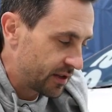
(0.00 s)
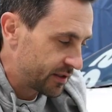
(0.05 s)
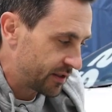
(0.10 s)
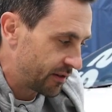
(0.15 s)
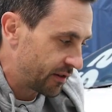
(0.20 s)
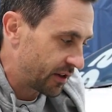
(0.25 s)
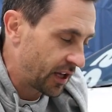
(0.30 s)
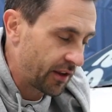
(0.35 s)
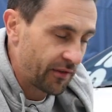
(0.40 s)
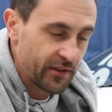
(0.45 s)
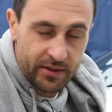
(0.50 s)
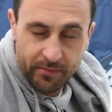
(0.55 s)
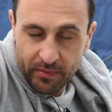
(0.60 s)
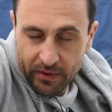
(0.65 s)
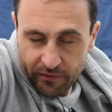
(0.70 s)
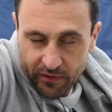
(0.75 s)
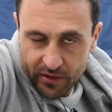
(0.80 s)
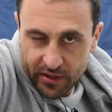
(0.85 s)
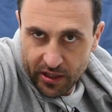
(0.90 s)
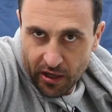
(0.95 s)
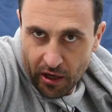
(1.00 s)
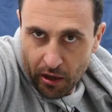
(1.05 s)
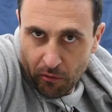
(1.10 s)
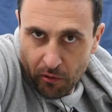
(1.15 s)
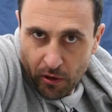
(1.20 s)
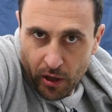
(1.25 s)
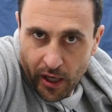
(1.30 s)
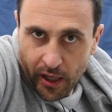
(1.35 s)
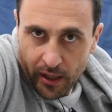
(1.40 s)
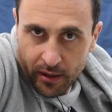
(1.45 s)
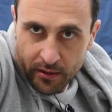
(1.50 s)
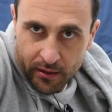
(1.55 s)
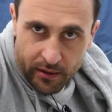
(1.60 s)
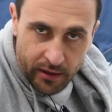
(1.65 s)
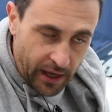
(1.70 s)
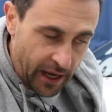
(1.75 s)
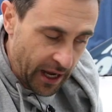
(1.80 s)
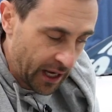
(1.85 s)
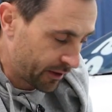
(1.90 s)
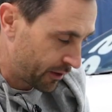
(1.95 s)
So again, it's a bit of a DIY
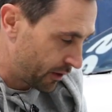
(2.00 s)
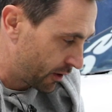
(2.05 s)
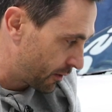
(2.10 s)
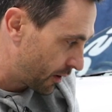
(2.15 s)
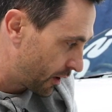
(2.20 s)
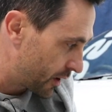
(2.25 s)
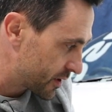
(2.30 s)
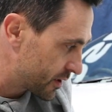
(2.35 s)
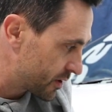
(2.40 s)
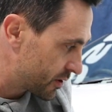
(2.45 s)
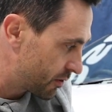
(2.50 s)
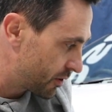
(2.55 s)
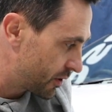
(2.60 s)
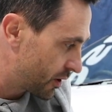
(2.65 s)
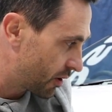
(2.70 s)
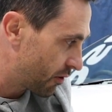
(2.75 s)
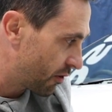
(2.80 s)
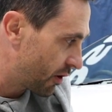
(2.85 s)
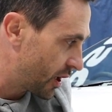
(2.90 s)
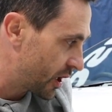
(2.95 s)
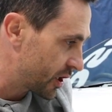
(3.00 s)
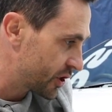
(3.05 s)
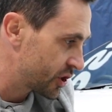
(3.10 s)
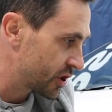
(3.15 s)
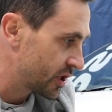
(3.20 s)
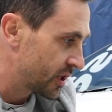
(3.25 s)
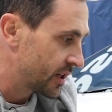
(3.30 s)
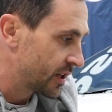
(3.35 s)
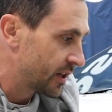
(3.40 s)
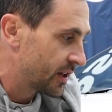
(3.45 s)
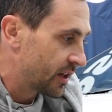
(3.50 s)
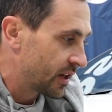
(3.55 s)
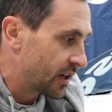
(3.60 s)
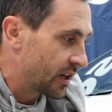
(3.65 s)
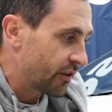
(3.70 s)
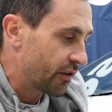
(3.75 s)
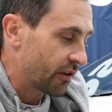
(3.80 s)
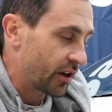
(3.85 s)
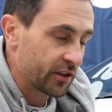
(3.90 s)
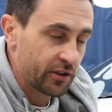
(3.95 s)
hack that you guys can do in your garage.
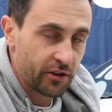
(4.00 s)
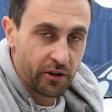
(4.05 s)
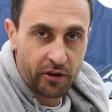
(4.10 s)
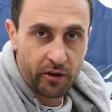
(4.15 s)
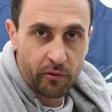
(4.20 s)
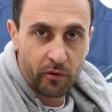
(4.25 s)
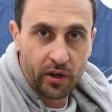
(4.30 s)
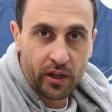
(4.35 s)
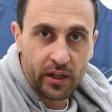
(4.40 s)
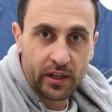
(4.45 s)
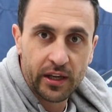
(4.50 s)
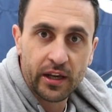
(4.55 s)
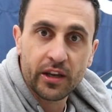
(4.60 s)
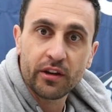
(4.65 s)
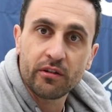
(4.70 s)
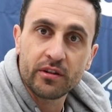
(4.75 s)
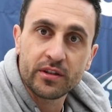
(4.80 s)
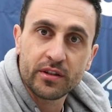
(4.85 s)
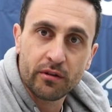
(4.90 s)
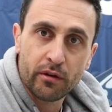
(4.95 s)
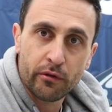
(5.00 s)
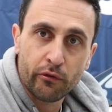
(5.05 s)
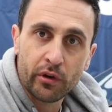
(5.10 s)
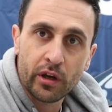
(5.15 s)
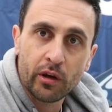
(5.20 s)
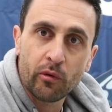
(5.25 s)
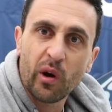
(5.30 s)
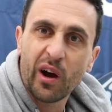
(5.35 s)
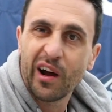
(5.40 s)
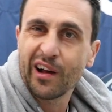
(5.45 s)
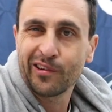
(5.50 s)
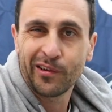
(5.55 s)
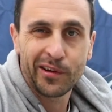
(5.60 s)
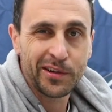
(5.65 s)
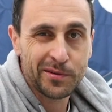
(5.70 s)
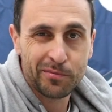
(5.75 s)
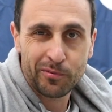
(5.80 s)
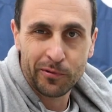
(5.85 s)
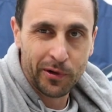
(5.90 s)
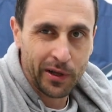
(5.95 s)
If you're out there and you want to clean your interior really well, or you
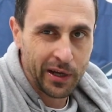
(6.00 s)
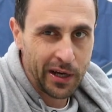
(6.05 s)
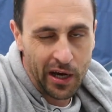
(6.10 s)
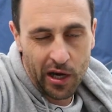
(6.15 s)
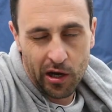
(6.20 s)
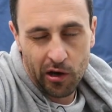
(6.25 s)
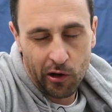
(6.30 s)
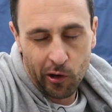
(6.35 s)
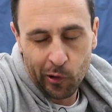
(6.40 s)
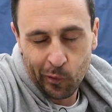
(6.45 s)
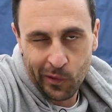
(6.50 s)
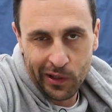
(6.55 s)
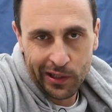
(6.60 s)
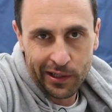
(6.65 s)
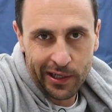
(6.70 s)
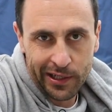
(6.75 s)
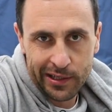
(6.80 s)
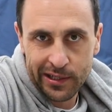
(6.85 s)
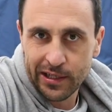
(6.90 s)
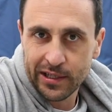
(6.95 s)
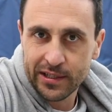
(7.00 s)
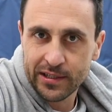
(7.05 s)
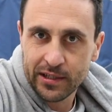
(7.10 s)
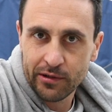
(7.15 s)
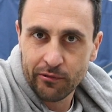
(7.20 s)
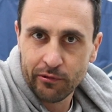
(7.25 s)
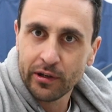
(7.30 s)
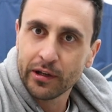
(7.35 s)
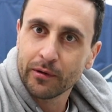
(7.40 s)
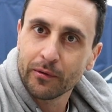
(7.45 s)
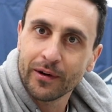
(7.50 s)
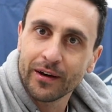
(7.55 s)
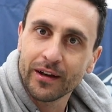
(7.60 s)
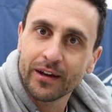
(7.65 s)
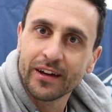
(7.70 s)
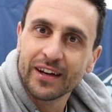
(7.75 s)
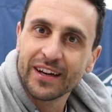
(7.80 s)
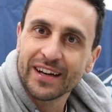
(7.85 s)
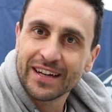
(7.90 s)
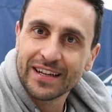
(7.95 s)
just bought a car, old one like this, you really want to
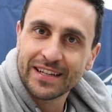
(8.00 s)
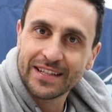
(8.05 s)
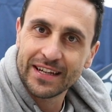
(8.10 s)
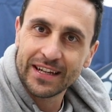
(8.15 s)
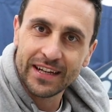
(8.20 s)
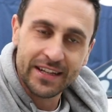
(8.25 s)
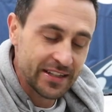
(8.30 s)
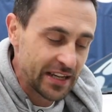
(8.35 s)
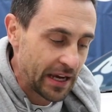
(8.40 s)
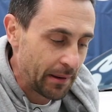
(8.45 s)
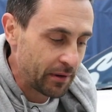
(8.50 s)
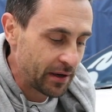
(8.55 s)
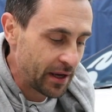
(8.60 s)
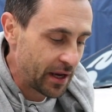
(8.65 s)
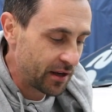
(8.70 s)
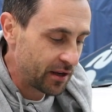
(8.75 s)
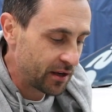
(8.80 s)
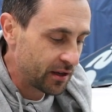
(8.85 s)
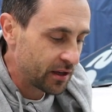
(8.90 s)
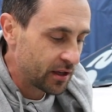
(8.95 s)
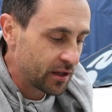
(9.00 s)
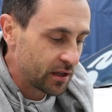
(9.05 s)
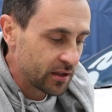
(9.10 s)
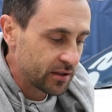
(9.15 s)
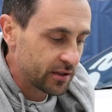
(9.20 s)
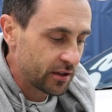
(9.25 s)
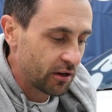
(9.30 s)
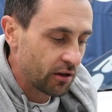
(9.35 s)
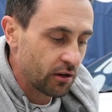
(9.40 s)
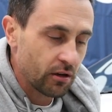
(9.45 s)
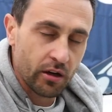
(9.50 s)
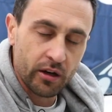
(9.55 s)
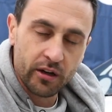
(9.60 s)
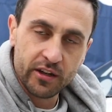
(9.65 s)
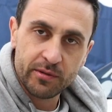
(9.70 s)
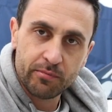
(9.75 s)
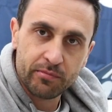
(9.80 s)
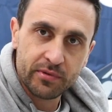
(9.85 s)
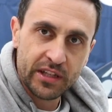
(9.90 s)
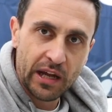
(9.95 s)
decontaminate it. So I'm going
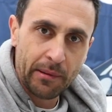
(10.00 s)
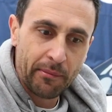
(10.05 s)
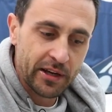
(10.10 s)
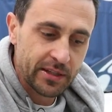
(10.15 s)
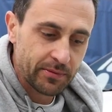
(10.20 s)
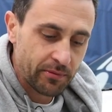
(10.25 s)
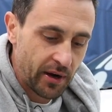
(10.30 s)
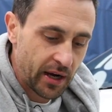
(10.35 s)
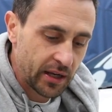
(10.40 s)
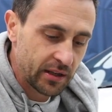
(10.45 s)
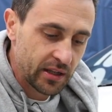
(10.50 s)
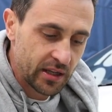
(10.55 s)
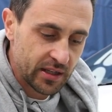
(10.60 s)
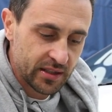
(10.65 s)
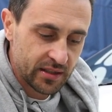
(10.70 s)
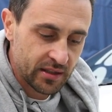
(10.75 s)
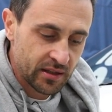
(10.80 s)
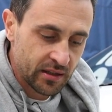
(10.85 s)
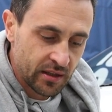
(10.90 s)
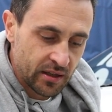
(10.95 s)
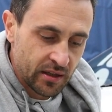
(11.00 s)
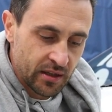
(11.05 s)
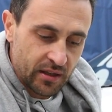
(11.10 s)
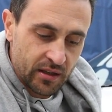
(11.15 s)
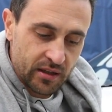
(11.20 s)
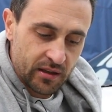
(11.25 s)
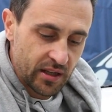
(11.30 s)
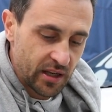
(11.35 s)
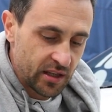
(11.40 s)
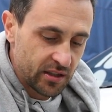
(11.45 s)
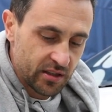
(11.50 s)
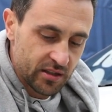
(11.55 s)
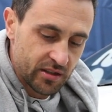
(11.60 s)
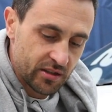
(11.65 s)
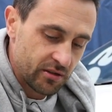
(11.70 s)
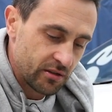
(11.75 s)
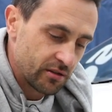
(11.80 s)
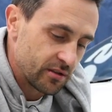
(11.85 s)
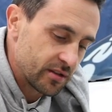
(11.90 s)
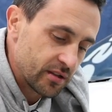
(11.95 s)
to start by spraying this, then just
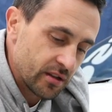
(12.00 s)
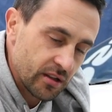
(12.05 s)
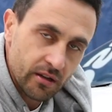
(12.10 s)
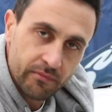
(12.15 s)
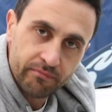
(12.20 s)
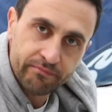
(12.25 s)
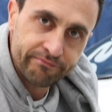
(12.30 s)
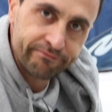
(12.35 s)
use the